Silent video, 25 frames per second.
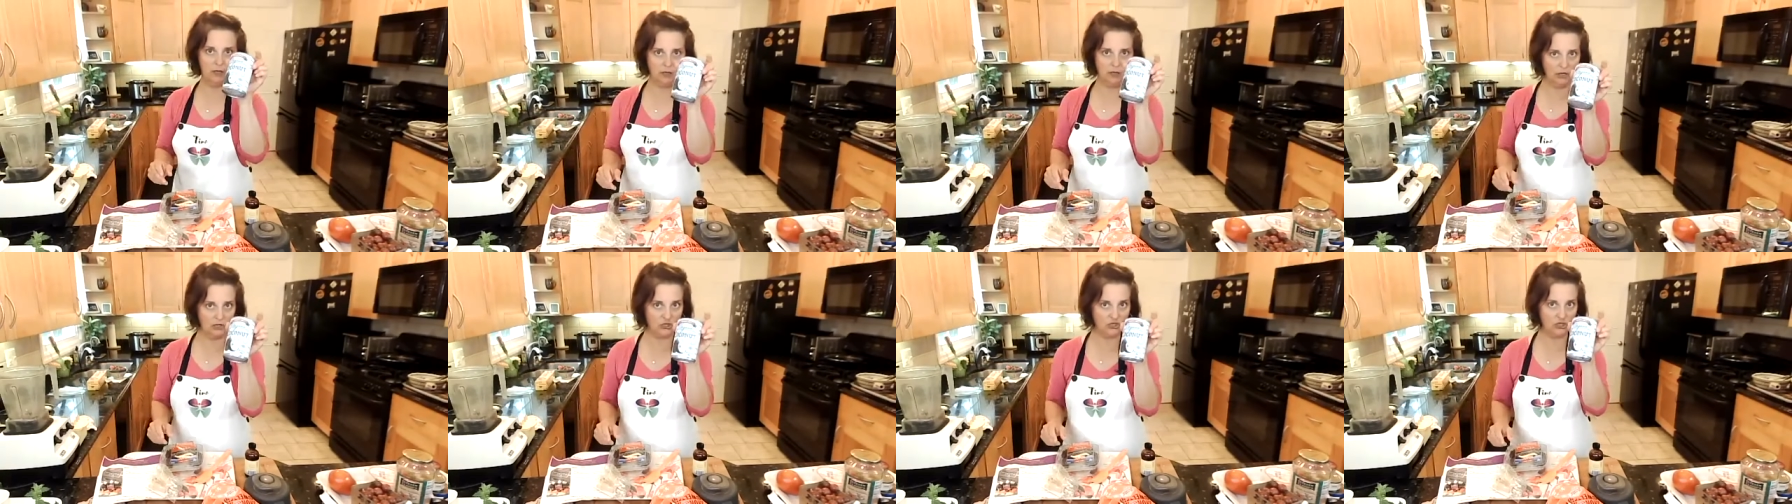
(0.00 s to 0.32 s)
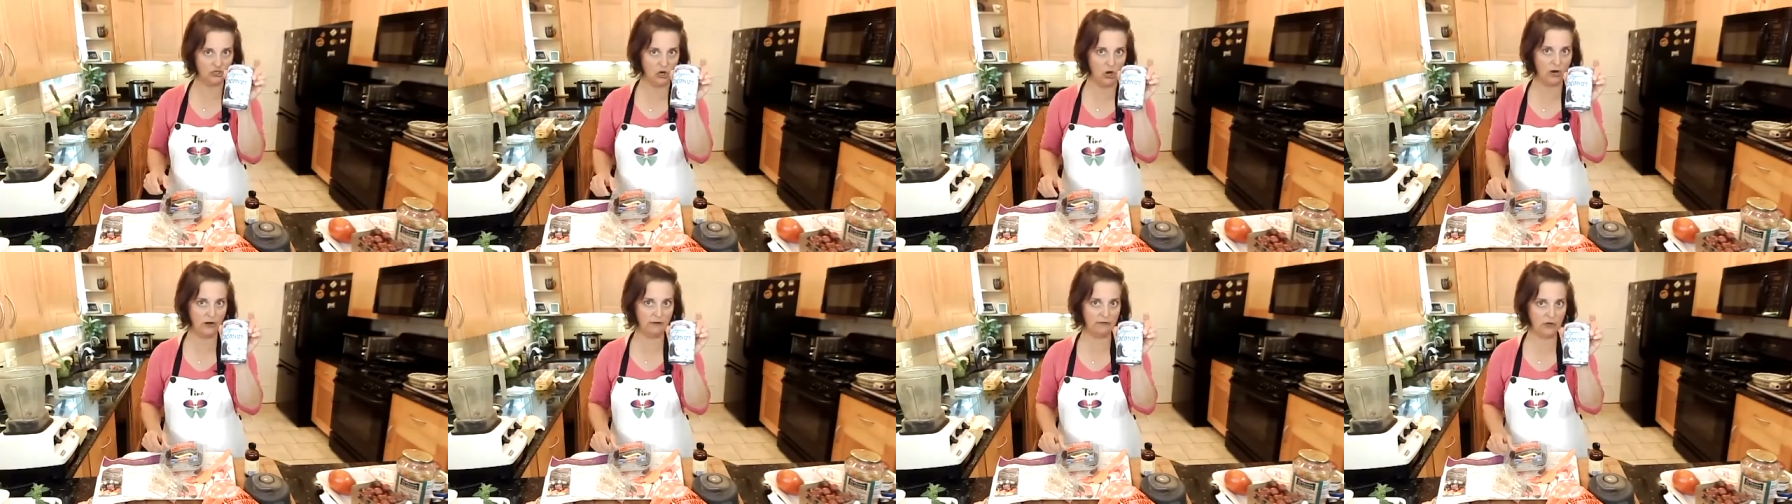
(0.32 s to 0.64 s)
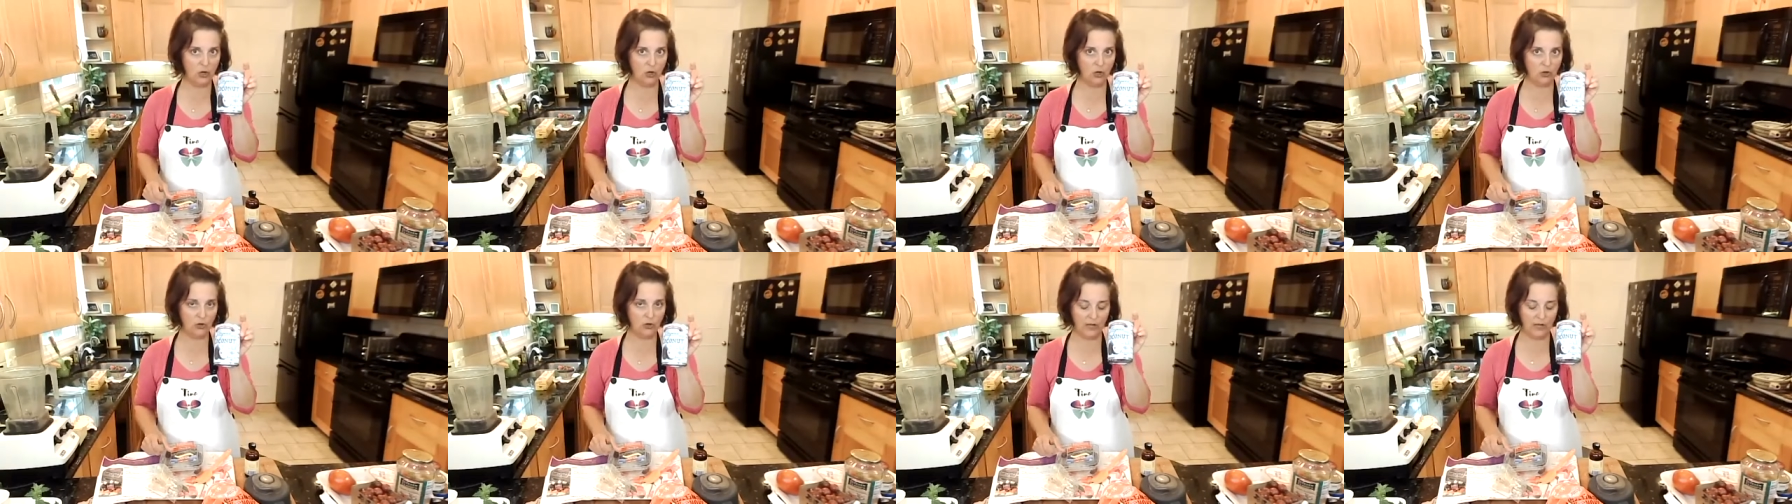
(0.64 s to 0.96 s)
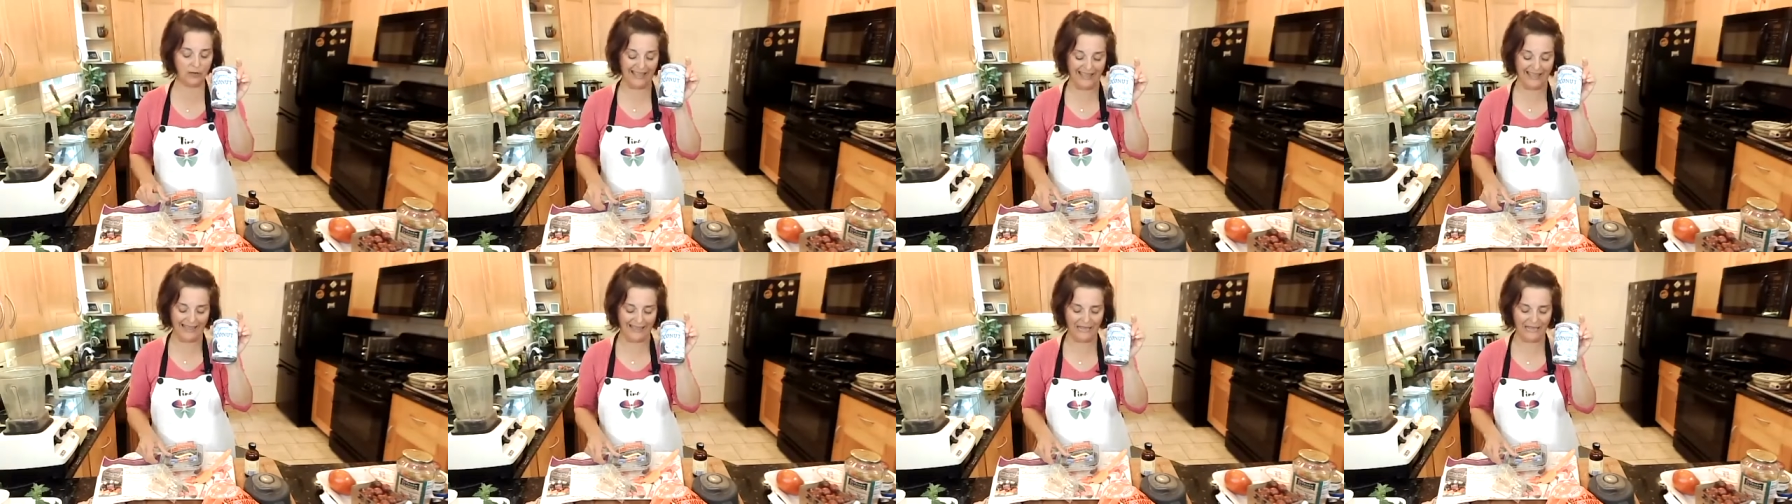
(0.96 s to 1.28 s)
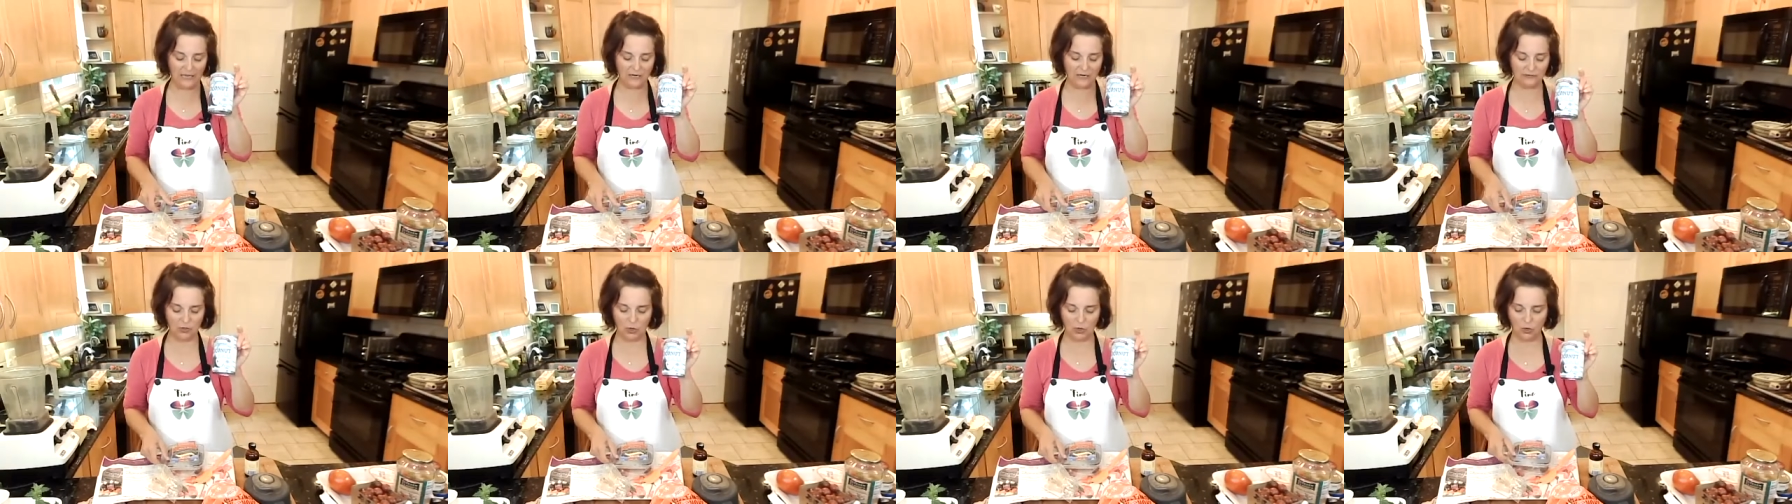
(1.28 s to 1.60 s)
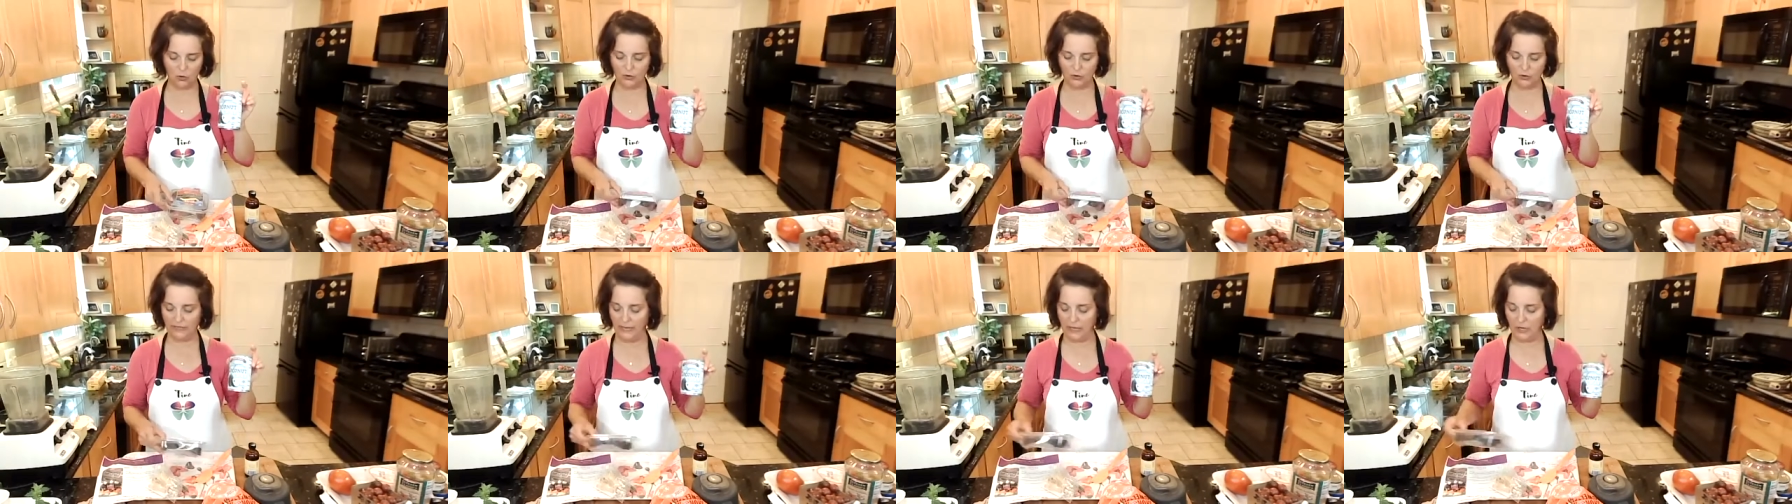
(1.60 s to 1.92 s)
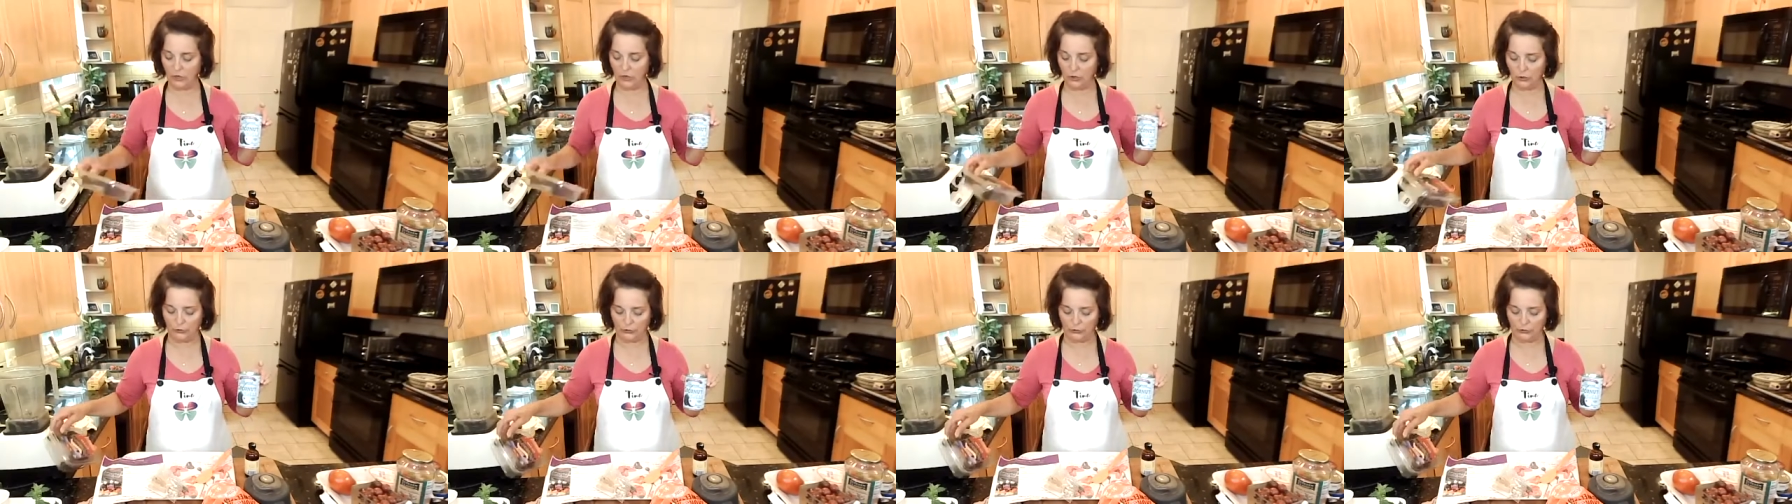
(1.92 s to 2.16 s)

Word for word: a jar of coconut, a can of coconut